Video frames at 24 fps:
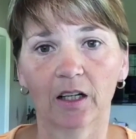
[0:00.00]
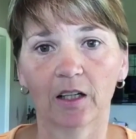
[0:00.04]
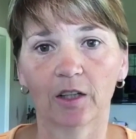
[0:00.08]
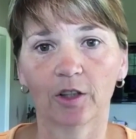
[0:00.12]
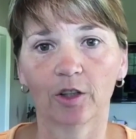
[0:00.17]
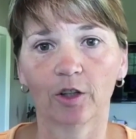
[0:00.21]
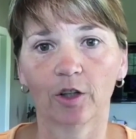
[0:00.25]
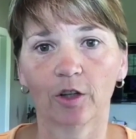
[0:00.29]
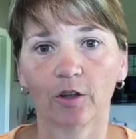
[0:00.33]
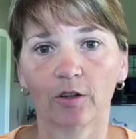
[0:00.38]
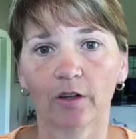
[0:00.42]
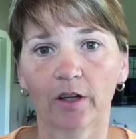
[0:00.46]

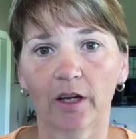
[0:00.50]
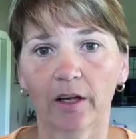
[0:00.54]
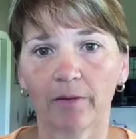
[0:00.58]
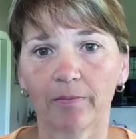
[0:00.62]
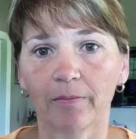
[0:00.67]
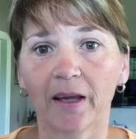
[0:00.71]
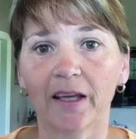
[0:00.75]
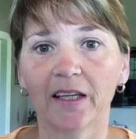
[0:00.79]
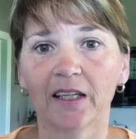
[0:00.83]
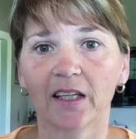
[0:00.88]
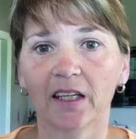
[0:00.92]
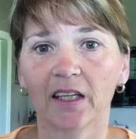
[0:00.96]

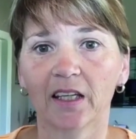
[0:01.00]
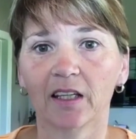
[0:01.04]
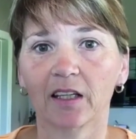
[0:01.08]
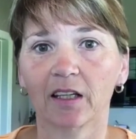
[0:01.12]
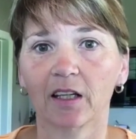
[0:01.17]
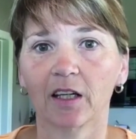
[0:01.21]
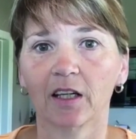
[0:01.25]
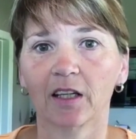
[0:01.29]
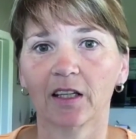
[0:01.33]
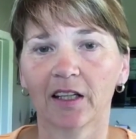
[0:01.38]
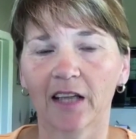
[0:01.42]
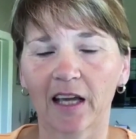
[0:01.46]

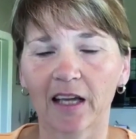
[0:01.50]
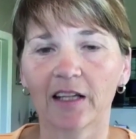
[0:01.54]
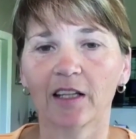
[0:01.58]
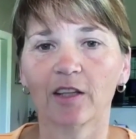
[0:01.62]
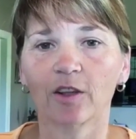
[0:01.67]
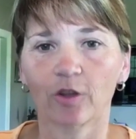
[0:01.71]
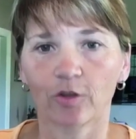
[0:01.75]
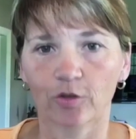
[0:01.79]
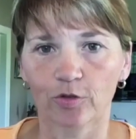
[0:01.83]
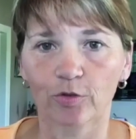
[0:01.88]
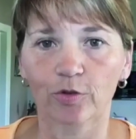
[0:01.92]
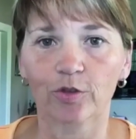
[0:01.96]

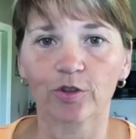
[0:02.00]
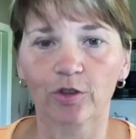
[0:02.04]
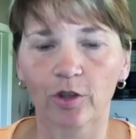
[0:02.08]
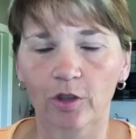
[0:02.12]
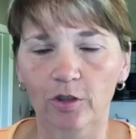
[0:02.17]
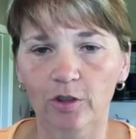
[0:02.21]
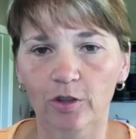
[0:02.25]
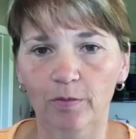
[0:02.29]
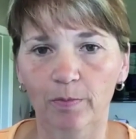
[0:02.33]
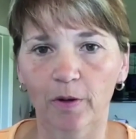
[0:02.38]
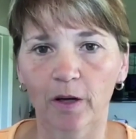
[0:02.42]
getting those results.